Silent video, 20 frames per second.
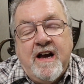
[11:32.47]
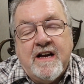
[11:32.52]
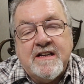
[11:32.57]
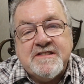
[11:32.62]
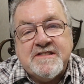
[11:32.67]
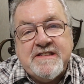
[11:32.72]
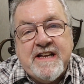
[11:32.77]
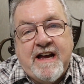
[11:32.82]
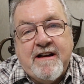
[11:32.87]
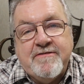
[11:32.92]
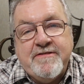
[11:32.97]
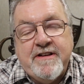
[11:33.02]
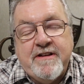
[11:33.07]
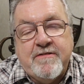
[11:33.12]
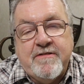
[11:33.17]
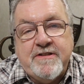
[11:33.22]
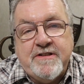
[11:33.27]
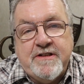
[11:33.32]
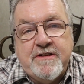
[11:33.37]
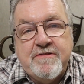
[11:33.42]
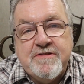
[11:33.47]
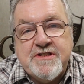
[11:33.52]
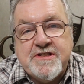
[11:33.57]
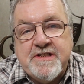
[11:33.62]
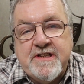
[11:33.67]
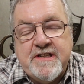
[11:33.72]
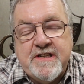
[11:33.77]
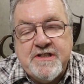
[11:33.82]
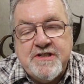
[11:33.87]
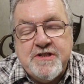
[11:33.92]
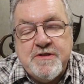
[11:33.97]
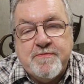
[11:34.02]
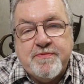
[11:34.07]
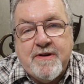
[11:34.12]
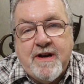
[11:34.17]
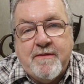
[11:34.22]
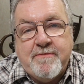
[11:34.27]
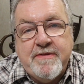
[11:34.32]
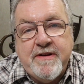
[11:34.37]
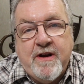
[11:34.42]
Us down here in Houston, as you
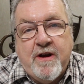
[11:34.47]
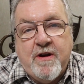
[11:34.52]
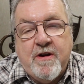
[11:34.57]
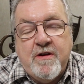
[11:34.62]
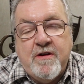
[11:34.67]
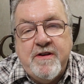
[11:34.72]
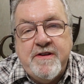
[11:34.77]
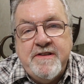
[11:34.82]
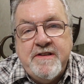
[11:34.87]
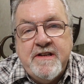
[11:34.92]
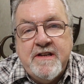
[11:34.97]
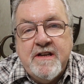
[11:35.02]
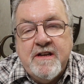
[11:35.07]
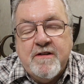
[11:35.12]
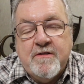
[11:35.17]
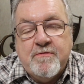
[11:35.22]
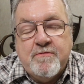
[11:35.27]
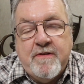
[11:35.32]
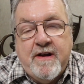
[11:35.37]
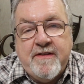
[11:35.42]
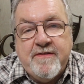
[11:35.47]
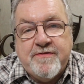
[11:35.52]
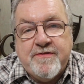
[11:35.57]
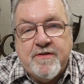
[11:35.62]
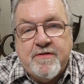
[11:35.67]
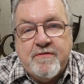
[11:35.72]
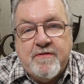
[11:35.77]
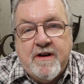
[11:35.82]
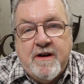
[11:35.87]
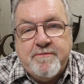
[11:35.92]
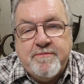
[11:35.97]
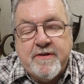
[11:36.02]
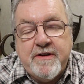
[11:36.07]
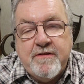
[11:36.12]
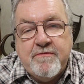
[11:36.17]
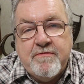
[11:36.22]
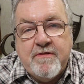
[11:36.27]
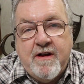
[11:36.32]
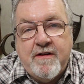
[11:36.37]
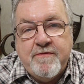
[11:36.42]
probably heard, went through a
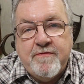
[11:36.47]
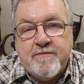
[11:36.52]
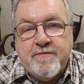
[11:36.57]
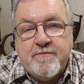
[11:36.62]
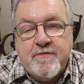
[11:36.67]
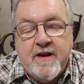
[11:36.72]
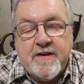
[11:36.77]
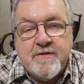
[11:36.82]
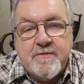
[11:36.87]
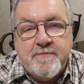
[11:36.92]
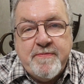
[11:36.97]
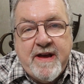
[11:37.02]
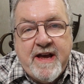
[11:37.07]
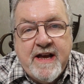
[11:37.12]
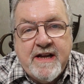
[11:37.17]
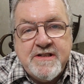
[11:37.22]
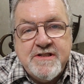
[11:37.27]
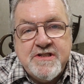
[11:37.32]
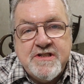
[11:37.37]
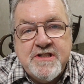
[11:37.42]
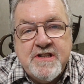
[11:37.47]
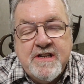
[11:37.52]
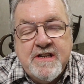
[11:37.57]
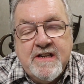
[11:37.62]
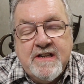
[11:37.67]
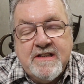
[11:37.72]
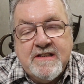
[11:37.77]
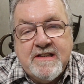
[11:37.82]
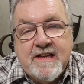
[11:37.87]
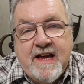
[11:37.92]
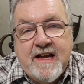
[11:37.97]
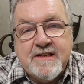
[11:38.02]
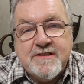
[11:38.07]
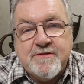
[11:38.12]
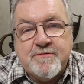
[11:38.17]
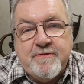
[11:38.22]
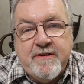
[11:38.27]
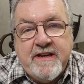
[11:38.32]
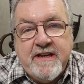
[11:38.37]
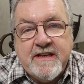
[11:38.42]
pretty rough weather patch
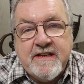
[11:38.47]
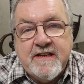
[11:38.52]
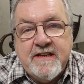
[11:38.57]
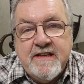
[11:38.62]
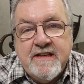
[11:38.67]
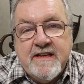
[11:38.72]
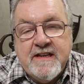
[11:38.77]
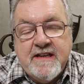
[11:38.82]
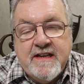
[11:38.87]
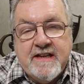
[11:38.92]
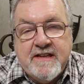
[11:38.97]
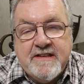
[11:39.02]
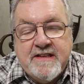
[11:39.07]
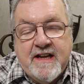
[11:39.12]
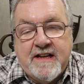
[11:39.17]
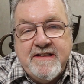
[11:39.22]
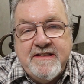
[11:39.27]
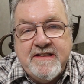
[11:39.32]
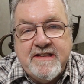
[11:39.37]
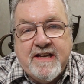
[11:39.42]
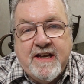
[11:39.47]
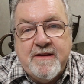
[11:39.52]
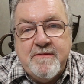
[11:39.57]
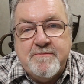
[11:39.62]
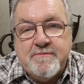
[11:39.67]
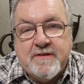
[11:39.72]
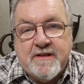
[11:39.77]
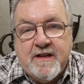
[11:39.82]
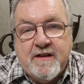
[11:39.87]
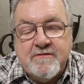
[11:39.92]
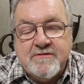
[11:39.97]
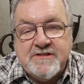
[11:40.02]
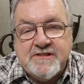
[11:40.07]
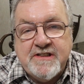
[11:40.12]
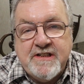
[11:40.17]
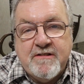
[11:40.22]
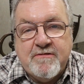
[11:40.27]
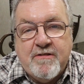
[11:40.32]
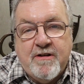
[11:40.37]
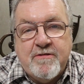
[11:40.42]
last week. It doesn't get below
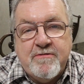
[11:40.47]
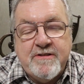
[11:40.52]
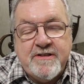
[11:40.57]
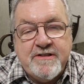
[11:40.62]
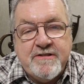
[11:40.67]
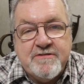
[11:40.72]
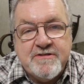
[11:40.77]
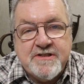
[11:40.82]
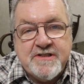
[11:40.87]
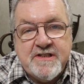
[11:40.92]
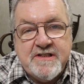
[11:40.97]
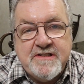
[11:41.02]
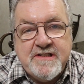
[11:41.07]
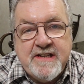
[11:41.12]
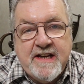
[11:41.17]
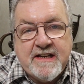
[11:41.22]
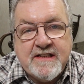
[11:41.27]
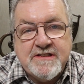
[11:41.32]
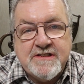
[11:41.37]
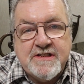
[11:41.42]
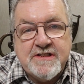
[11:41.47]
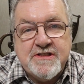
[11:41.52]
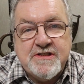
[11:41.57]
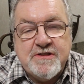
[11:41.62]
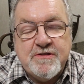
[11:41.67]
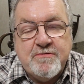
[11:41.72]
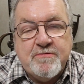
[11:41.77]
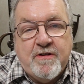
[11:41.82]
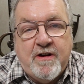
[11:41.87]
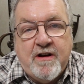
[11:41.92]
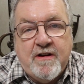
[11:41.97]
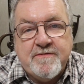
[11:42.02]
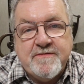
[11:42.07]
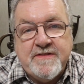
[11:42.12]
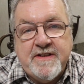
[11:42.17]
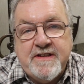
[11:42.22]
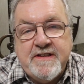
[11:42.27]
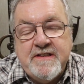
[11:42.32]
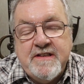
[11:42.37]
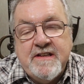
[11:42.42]
zero in Houston, Texas too
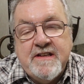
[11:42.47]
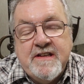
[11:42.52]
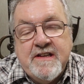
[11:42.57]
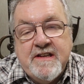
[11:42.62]
often.